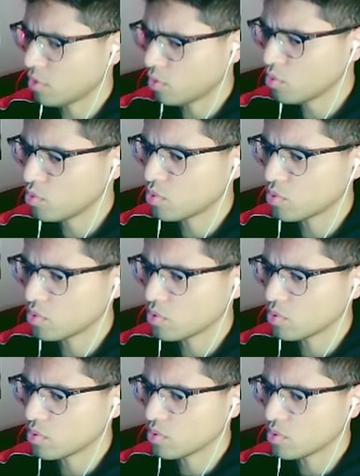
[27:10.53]

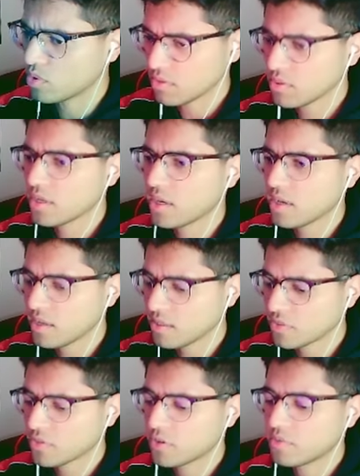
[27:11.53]
Oh, okay.
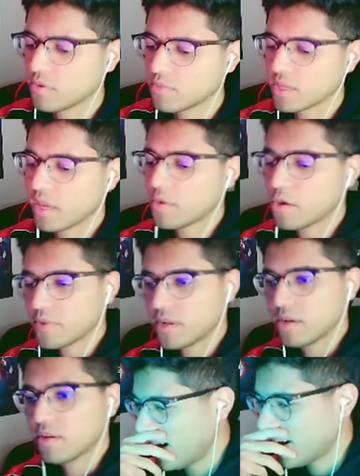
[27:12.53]
The third mobile game
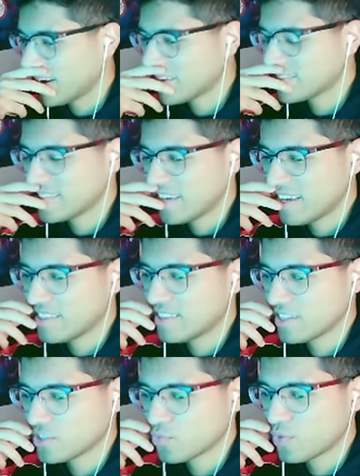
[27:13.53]
opening. I gotta say,
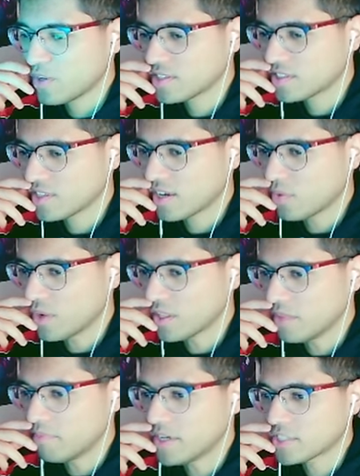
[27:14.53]
this one is like one
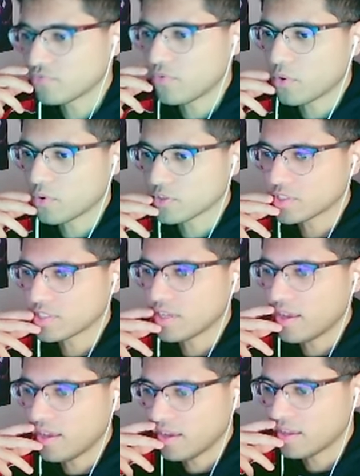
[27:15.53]
of the best vocals
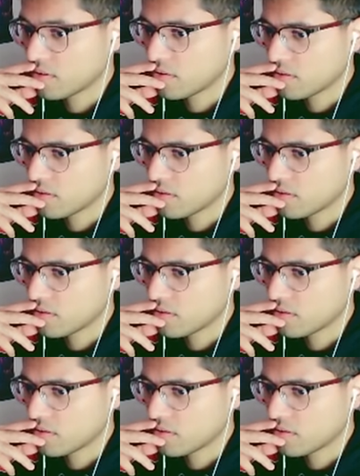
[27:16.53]
today.